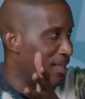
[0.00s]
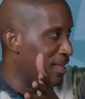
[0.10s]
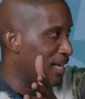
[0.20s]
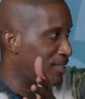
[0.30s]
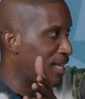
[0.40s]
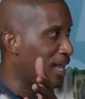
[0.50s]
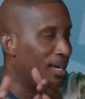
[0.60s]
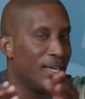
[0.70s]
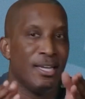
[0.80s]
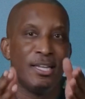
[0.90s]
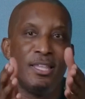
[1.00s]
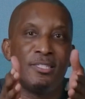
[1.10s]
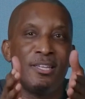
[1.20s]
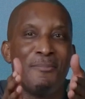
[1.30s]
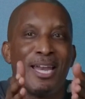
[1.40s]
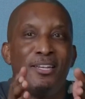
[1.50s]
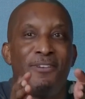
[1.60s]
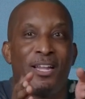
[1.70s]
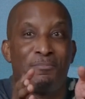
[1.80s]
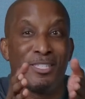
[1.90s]
That's talent. Then somebody
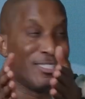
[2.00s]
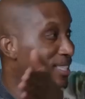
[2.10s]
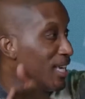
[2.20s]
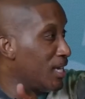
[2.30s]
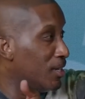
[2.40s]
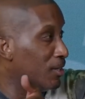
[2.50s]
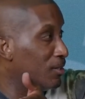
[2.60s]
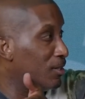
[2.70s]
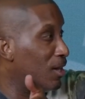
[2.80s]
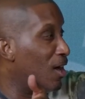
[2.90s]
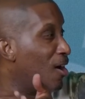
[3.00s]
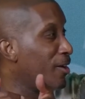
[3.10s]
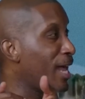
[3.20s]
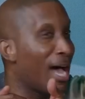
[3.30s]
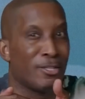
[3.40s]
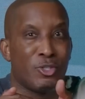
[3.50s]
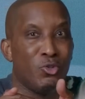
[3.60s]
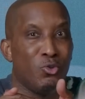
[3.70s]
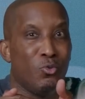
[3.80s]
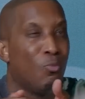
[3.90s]
developed a skill on how
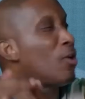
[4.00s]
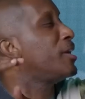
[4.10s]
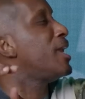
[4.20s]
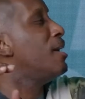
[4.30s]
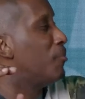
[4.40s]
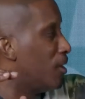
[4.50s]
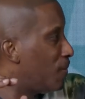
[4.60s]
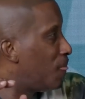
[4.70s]
to work a camera.